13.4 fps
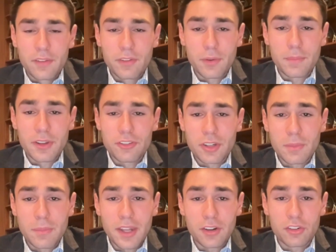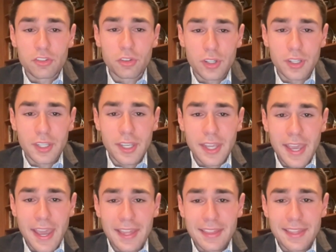for Michigan bettors
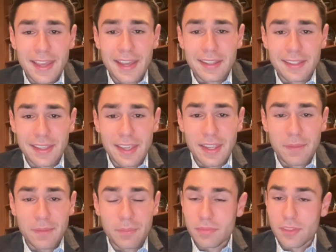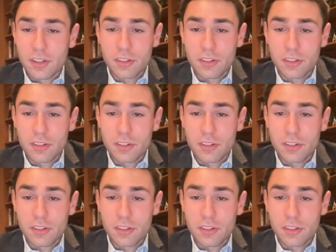looking at that game.